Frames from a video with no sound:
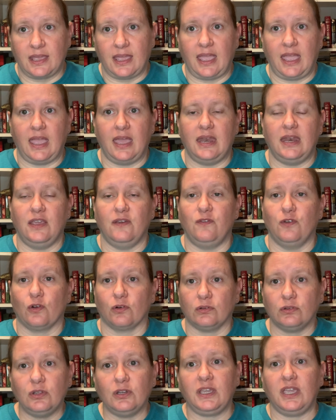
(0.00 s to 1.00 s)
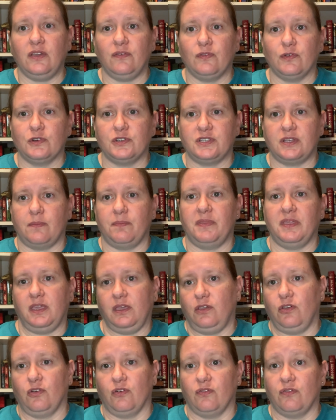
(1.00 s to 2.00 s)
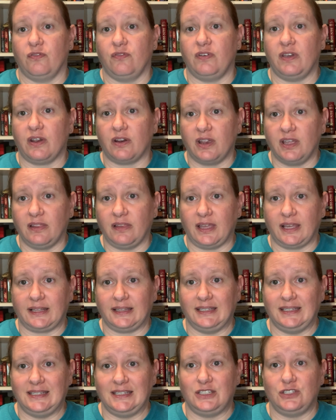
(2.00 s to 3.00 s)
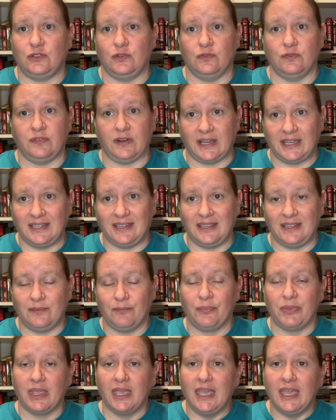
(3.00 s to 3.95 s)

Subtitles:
And if you're looking for something, you're very likely to find it.